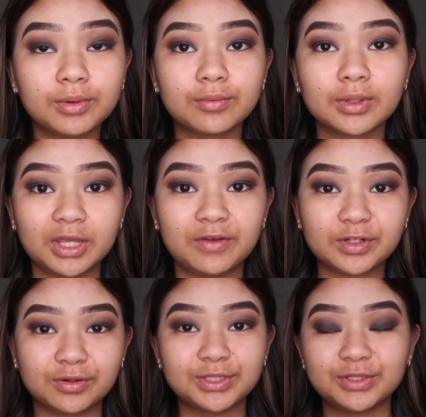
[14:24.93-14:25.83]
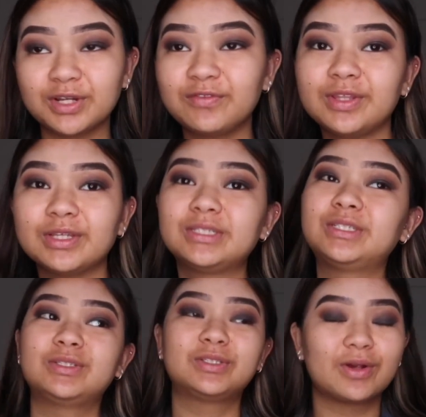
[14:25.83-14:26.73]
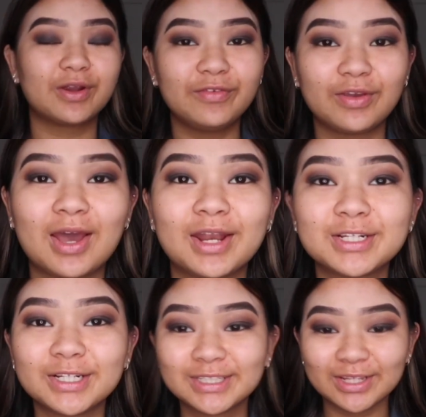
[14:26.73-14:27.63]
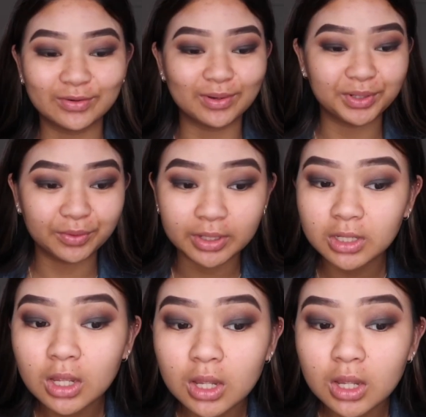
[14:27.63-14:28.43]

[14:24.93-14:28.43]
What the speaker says: going to really have to concentrate for this, so sorry if you can't actually see what I'm doing.